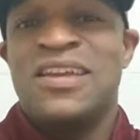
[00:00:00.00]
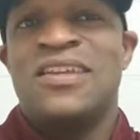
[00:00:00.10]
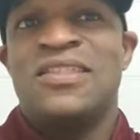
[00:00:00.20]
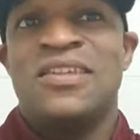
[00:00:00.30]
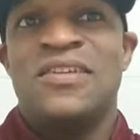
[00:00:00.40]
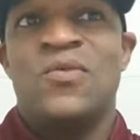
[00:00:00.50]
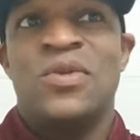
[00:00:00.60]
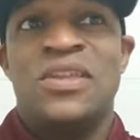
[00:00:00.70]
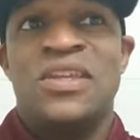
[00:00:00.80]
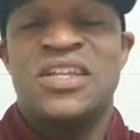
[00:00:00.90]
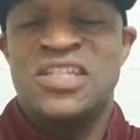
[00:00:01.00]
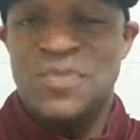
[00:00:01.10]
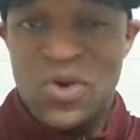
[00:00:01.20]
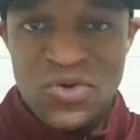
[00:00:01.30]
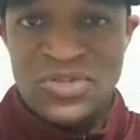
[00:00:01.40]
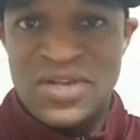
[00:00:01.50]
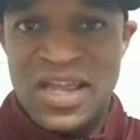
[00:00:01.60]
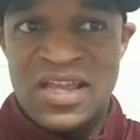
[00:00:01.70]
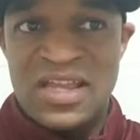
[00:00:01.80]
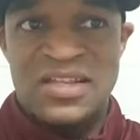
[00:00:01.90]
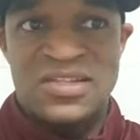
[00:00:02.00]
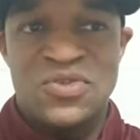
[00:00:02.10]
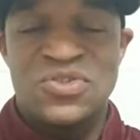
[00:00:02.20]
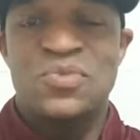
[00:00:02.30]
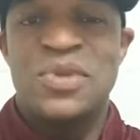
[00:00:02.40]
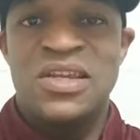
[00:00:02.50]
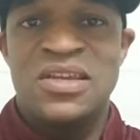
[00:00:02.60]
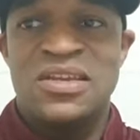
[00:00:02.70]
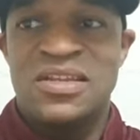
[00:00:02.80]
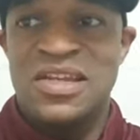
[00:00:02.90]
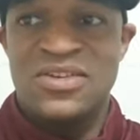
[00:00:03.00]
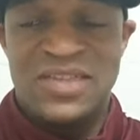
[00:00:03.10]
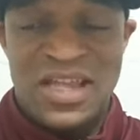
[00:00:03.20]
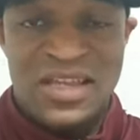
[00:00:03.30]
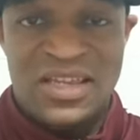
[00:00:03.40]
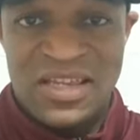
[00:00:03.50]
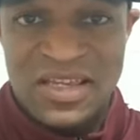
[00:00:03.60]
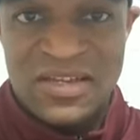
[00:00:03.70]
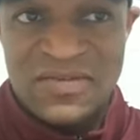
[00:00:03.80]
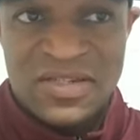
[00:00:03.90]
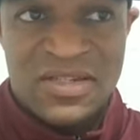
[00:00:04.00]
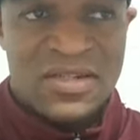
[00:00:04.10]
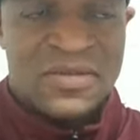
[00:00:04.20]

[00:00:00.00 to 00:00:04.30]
the, with the exposure that social media and the internet gives,